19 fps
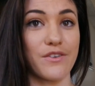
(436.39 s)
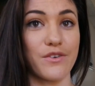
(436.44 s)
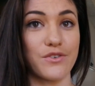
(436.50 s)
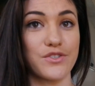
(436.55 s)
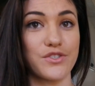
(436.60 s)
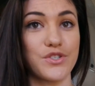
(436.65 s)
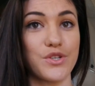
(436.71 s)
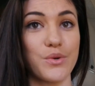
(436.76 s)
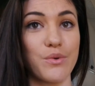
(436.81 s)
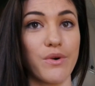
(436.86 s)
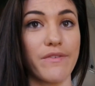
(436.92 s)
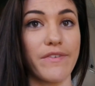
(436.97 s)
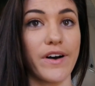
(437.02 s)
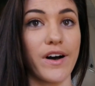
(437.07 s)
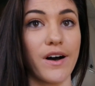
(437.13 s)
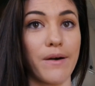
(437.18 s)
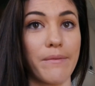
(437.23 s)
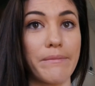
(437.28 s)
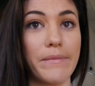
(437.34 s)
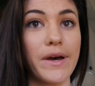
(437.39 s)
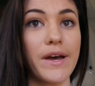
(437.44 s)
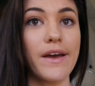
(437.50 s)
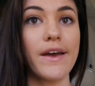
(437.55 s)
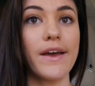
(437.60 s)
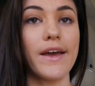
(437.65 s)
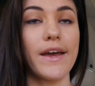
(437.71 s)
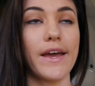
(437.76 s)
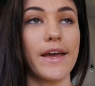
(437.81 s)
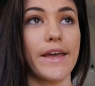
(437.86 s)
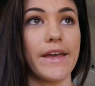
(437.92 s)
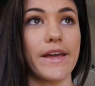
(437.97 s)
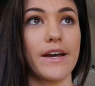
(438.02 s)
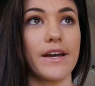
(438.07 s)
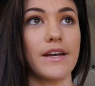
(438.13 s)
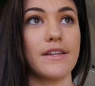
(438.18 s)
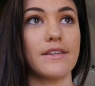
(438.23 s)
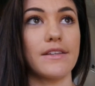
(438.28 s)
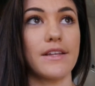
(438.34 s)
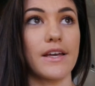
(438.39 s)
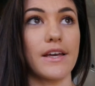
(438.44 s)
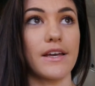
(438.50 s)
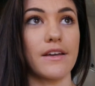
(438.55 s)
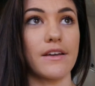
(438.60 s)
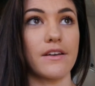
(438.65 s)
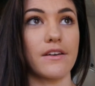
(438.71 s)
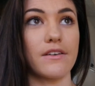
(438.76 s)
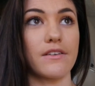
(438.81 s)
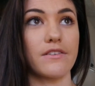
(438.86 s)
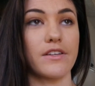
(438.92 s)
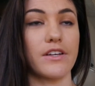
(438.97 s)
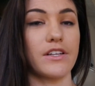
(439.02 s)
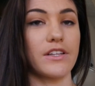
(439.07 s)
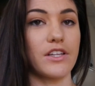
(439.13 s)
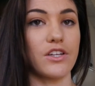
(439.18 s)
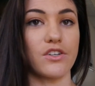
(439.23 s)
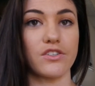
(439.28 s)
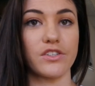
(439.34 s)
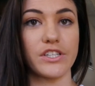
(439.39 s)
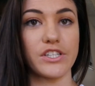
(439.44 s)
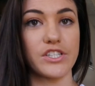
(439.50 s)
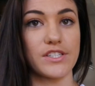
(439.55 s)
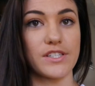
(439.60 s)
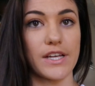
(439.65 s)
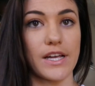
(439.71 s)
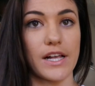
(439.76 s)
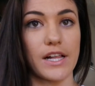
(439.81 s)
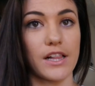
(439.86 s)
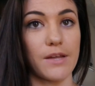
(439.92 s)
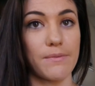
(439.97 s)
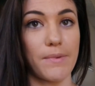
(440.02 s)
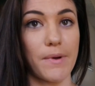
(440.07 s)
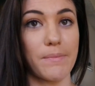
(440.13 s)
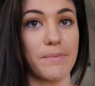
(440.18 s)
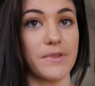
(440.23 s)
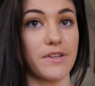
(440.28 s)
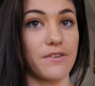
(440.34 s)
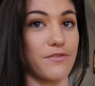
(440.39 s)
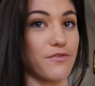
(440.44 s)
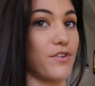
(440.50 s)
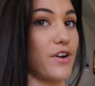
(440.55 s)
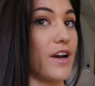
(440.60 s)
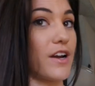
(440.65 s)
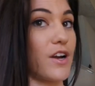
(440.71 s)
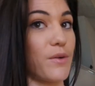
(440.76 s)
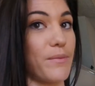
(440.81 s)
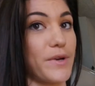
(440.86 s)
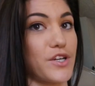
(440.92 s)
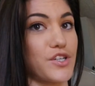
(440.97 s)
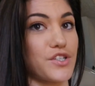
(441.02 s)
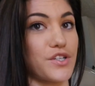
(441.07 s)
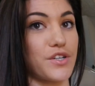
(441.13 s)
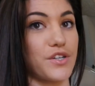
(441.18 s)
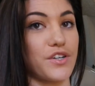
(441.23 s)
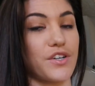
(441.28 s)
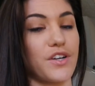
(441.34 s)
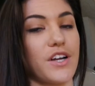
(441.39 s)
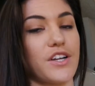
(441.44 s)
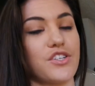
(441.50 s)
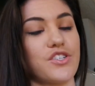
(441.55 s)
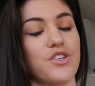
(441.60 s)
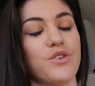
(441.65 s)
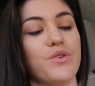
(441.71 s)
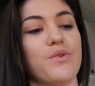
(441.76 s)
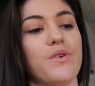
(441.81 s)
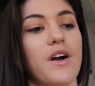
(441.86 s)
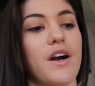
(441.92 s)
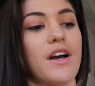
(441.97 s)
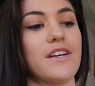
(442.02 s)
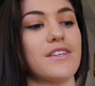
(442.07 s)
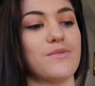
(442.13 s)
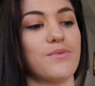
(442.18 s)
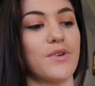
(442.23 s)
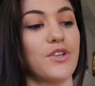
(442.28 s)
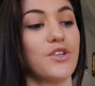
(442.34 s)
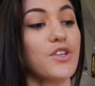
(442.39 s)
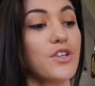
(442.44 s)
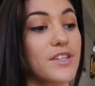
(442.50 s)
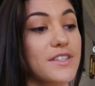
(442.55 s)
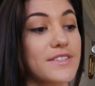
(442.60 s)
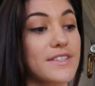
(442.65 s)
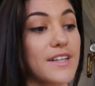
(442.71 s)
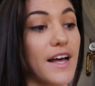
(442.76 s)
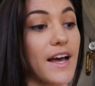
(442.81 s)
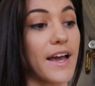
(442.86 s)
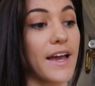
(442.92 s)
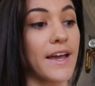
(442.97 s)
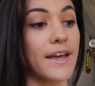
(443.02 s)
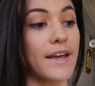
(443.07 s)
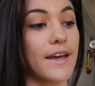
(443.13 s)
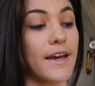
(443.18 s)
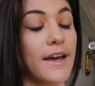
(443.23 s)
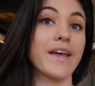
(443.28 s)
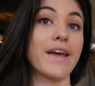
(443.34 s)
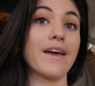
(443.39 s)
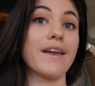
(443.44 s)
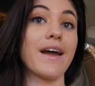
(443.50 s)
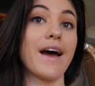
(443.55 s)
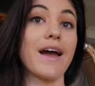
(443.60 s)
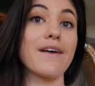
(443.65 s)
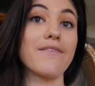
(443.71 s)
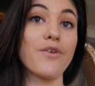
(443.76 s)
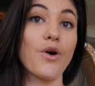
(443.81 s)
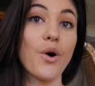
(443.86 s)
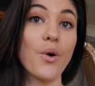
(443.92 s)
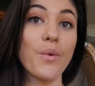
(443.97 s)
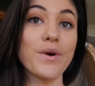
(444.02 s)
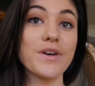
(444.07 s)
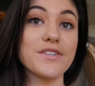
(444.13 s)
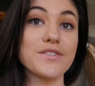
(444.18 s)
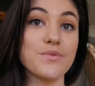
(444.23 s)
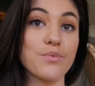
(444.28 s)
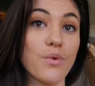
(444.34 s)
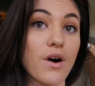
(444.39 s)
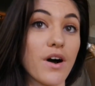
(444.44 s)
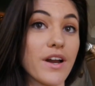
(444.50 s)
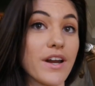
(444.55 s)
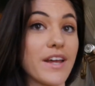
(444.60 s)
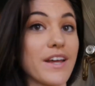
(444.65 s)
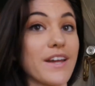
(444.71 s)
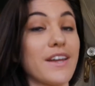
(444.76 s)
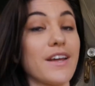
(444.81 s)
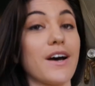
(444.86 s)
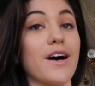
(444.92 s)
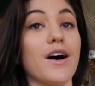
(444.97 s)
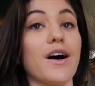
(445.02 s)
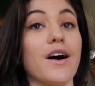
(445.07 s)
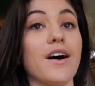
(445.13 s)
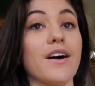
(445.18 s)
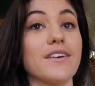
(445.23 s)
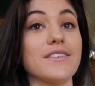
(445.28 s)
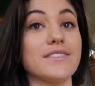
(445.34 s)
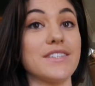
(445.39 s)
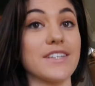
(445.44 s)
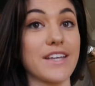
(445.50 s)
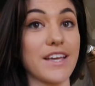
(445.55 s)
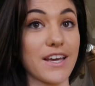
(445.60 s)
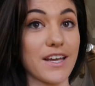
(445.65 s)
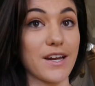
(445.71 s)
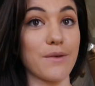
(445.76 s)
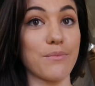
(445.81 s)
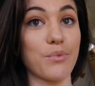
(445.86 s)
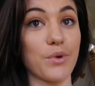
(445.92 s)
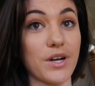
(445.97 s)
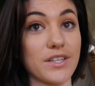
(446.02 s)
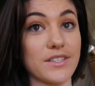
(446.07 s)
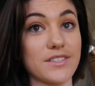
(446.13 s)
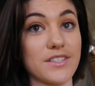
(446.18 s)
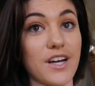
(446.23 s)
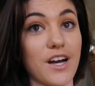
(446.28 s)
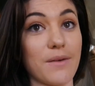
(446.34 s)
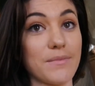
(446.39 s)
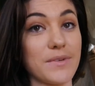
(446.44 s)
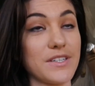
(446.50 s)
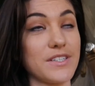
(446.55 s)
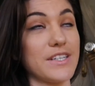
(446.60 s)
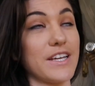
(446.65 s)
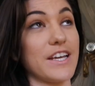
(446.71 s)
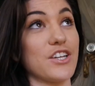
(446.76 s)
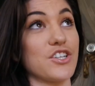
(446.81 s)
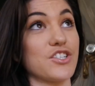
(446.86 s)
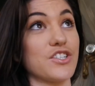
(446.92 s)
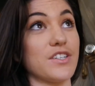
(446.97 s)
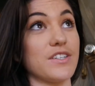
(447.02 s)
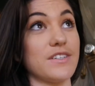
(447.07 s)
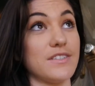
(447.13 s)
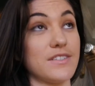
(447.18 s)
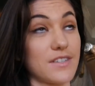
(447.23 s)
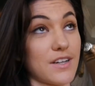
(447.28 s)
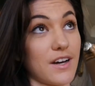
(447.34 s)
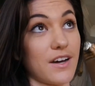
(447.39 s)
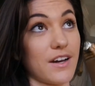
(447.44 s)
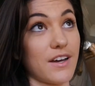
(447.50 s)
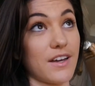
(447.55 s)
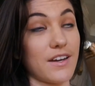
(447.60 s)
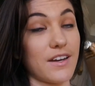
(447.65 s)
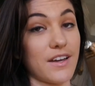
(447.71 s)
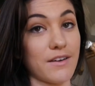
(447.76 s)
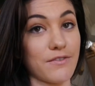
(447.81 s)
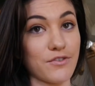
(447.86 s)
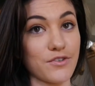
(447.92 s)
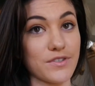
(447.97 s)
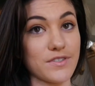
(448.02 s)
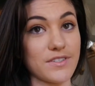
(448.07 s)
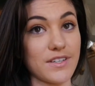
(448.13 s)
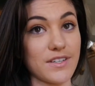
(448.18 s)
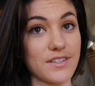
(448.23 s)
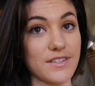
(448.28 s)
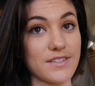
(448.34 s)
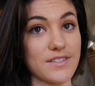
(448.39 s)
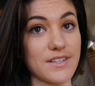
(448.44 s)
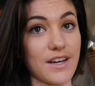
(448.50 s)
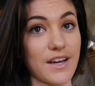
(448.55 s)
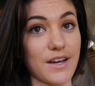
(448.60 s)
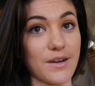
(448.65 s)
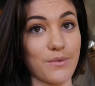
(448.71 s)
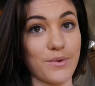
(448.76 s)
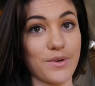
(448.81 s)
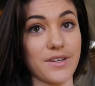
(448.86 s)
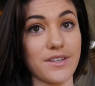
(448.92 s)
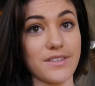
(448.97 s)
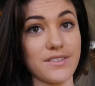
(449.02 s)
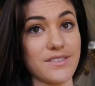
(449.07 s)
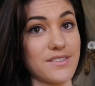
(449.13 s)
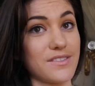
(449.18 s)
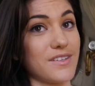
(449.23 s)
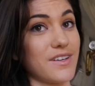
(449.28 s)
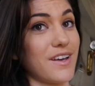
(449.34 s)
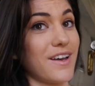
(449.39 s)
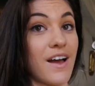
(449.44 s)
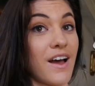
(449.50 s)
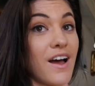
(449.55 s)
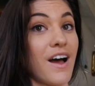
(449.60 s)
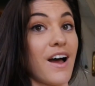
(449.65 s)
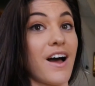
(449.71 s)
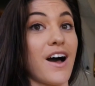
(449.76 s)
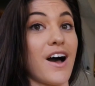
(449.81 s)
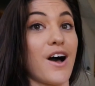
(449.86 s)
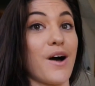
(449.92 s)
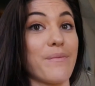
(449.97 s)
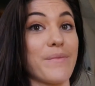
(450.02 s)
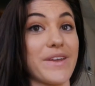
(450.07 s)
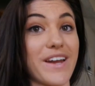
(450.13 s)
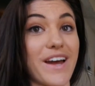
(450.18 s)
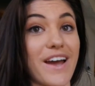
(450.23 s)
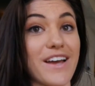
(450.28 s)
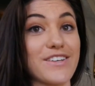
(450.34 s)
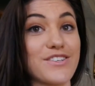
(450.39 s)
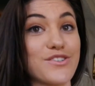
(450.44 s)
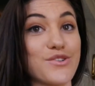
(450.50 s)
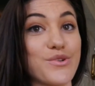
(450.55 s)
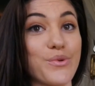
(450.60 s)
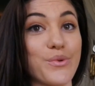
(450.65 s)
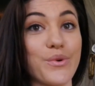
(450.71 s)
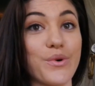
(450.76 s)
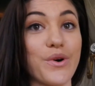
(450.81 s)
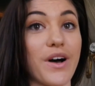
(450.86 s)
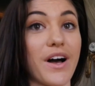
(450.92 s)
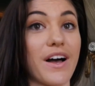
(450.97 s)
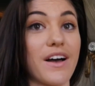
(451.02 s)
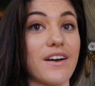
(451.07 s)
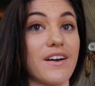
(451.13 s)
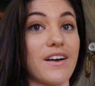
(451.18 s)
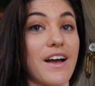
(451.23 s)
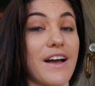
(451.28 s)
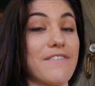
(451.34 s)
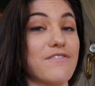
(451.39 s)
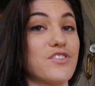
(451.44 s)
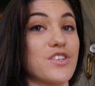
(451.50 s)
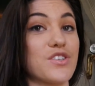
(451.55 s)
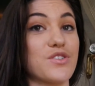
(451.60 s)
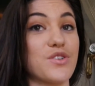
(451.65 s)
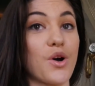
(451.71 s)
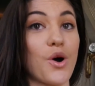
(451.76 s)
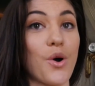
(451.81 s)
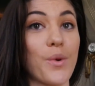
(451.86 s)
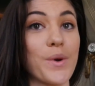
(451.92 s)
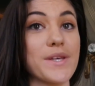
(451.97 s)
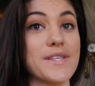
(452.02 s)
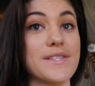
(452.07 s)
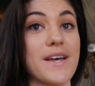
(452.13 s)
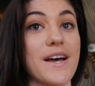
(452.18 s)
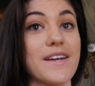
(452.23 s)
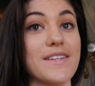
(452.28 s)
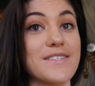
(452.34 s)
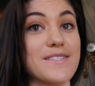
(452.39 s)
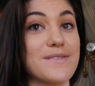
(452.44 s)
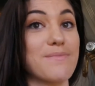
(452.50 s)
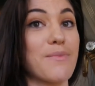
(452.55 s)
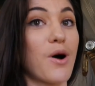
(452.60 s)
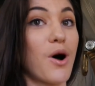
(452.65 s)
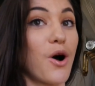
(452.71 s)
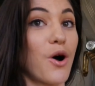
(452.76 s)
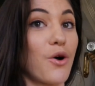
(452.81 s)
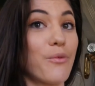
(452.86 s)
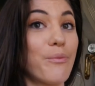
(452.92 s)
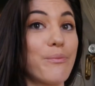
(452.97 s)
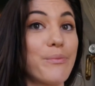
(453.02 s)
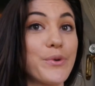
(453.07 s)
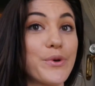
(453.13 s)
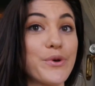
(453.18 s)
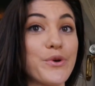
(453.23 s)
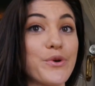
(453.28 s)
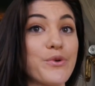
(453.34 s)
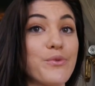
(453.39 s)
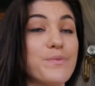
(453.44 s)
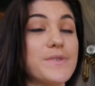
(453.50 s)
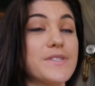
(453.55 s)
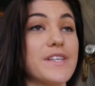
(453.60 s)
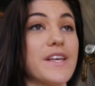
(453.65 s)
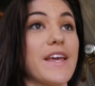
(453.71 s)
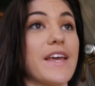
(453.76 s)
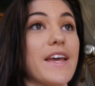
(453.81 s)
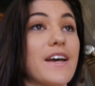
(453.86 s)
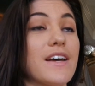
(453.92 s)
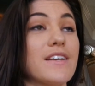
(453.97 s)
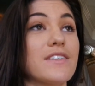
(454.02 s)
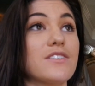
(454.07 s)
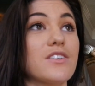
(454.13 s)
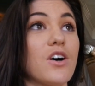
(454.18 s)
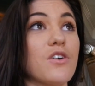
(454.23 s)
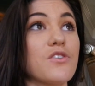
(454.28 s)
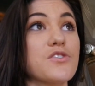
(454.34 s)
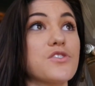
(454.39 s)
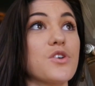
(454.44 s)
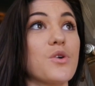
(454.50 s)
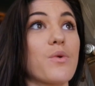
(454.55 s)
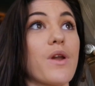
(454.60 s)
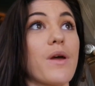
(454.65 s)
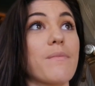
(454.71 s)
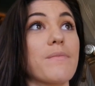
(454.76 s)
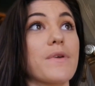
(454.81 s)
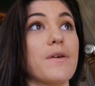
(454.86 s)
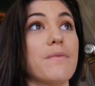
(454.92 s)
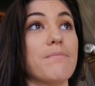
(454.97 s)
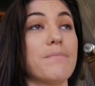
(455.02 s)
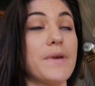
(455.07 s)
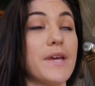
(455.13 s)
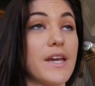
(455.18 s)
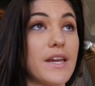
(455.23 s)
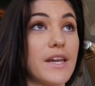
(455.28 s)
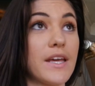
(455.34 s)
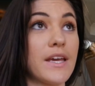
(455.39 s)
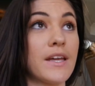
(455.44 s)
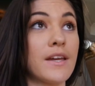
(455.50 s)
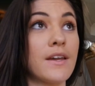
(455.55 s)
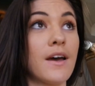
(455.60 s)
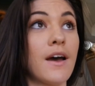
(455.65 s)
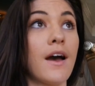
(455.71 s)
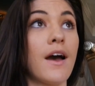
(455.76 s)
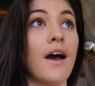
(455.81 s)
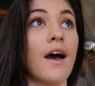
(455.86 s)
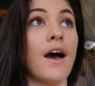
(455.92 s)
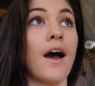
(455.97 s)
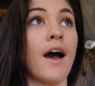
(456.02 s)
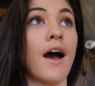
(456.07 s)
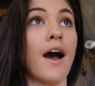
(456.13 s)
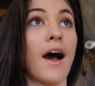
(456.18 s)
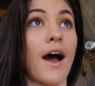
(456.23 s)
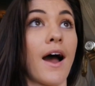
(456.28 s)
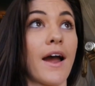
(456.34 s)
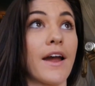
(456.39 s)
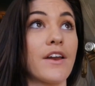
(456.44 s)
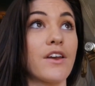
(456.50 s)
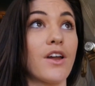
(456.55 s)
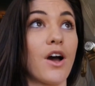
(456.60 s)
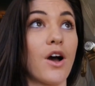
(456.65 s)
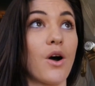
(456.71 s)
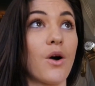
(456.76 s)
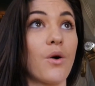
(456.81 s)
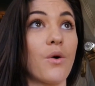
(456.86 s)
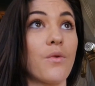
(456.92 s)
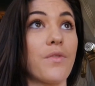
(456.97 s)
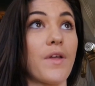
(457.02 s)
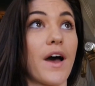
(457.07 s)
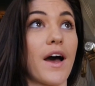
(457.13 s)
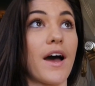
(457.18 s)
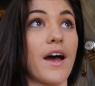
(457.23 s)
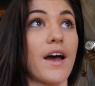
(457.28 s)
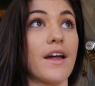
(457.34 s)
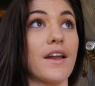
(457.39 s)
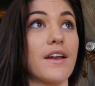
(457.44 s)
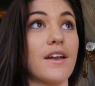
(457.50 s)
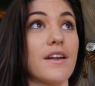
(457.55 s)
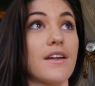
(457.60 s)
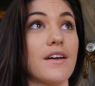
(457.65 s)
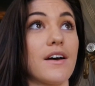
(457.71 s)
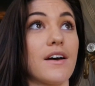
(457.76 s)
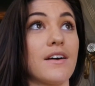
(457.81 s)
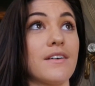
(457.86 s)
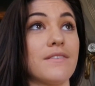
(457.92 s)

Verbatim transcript: There's two of them and they they literally just like clip up in the front i'll make sure i show you guys what it looks like and i have always wanted uh, to get a breast augmentation done ever since i was um, in high school i've just always had small boobs and also when i'm competing i know that